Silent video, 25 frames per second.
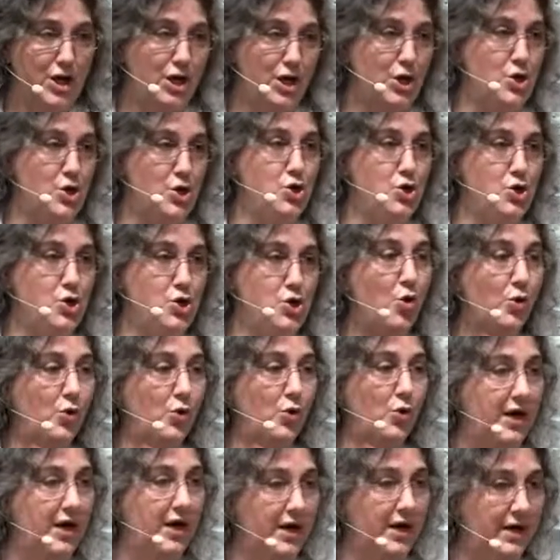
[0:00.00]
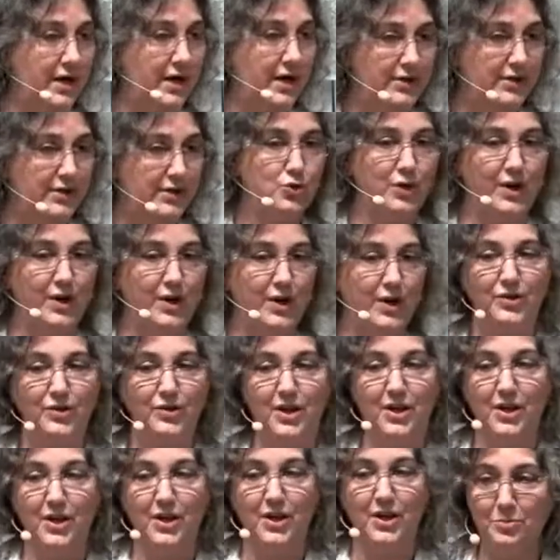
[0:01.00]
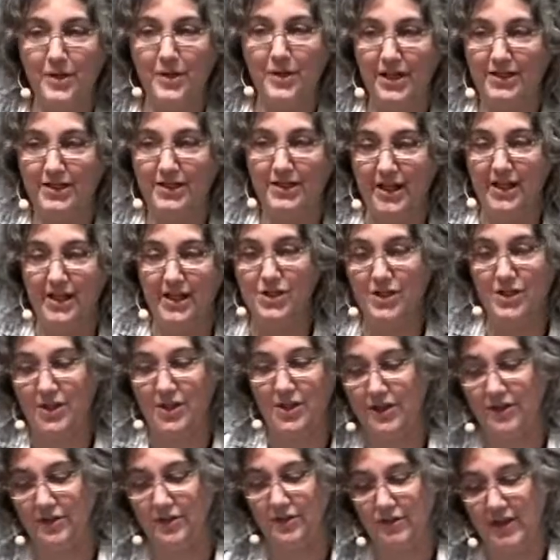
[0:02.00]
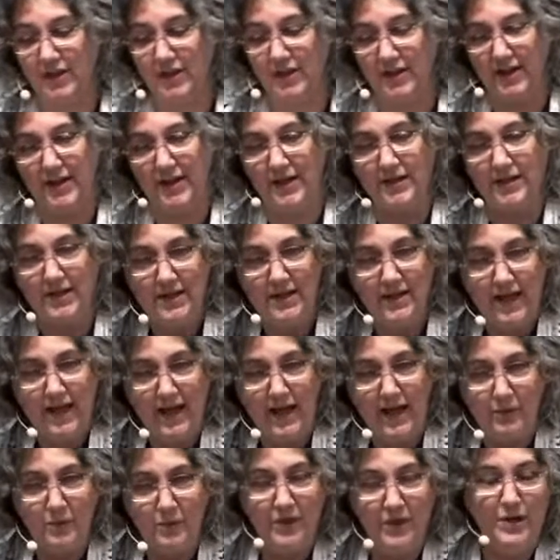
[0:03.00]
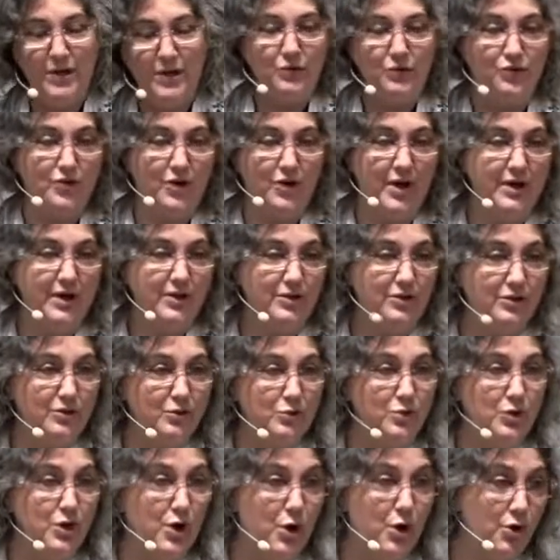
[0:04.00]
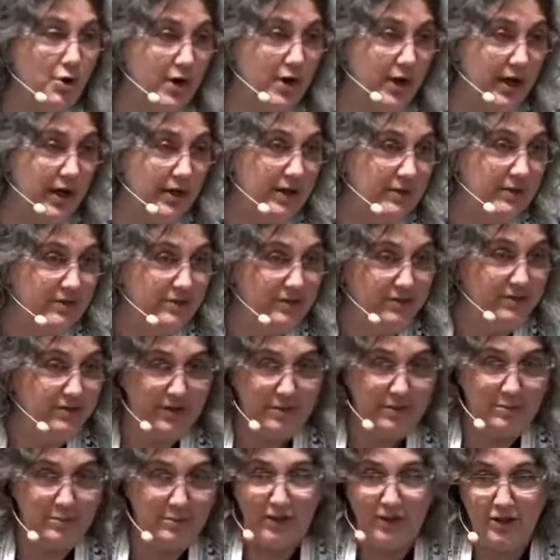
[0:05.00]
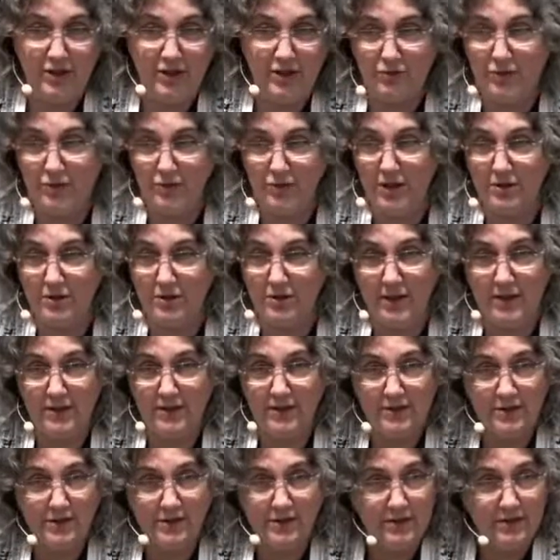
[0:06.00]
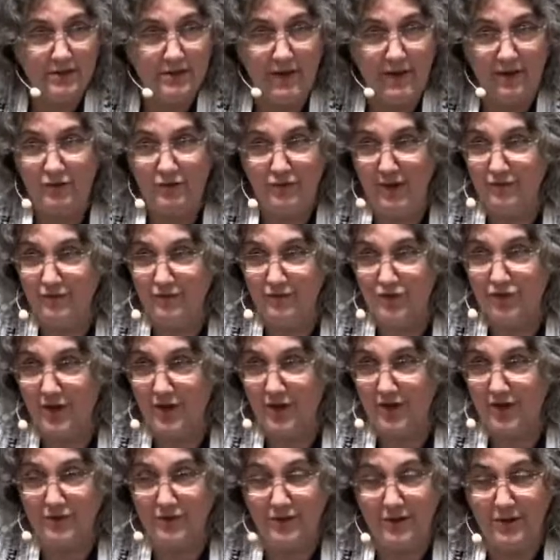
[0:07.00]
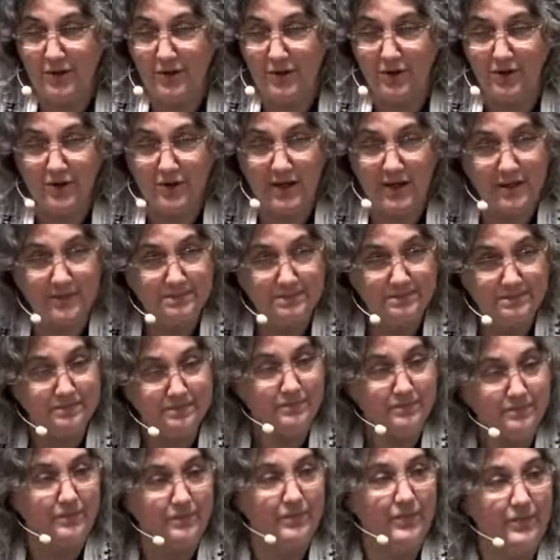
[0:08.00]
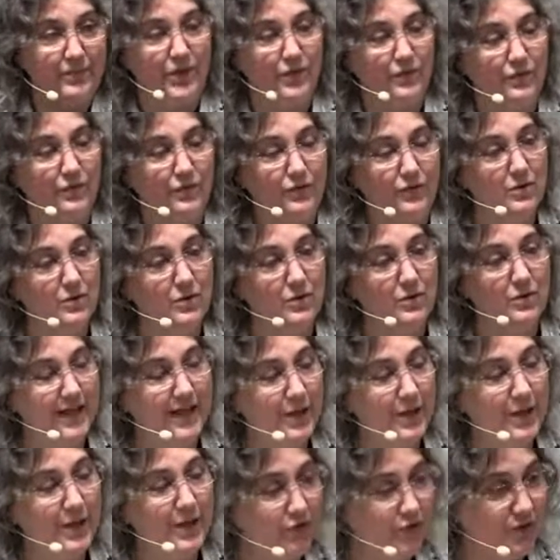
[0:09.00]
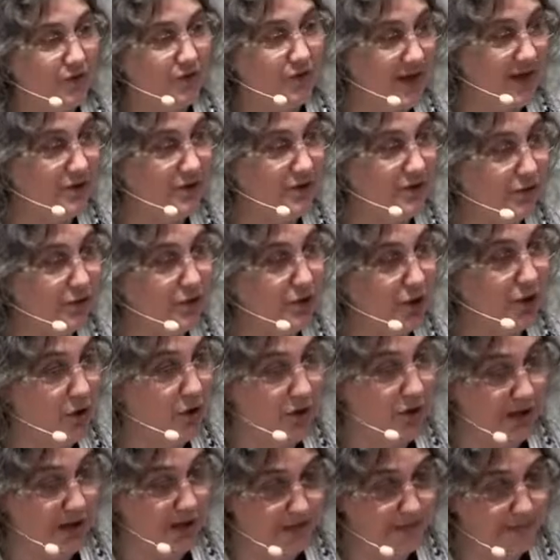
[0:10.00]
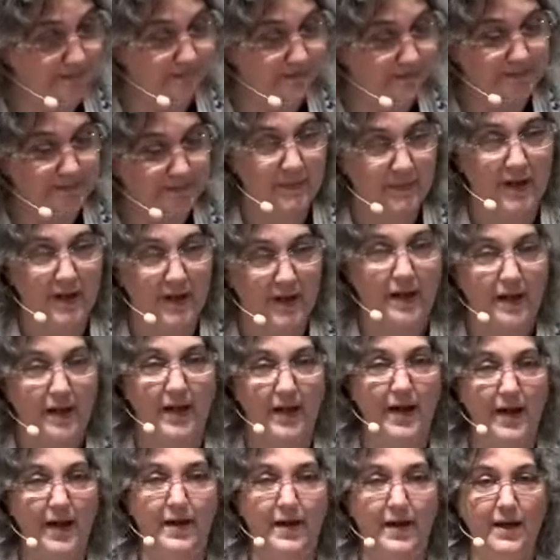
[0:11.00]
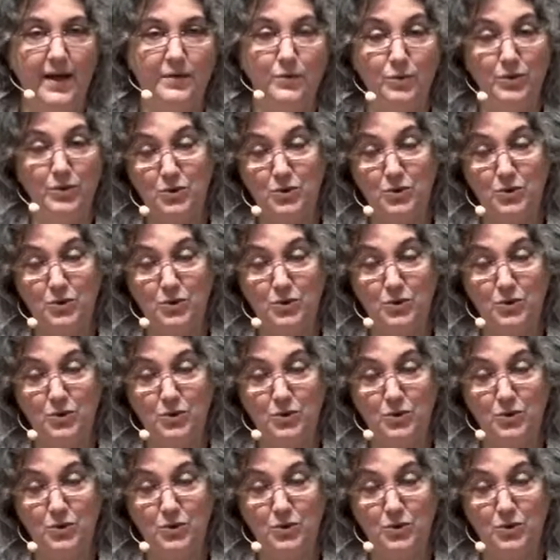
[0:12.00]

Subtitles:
yoga and transcendental meditation and things like that. And when he was trying to do yoga, does anybody here do yoga? Have you ever tried doing yoga? So he was trying to do yoga, and which